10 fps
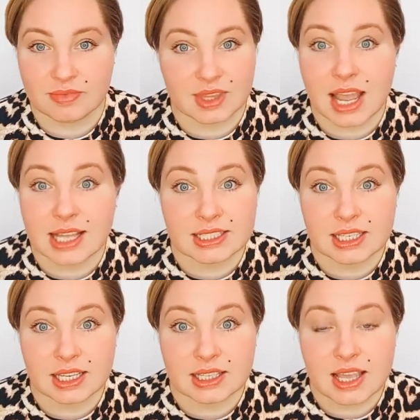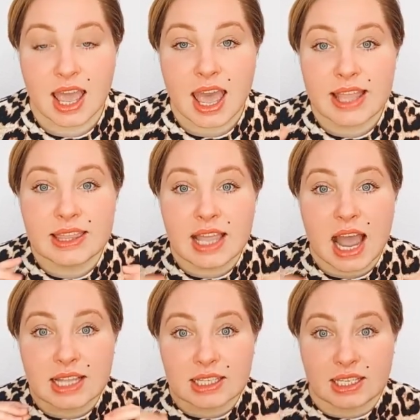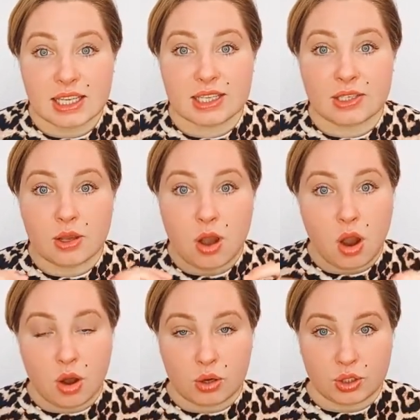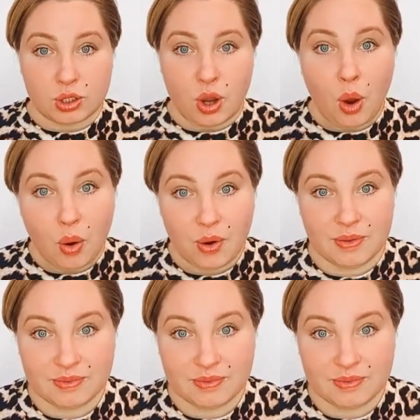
That's it. And that is also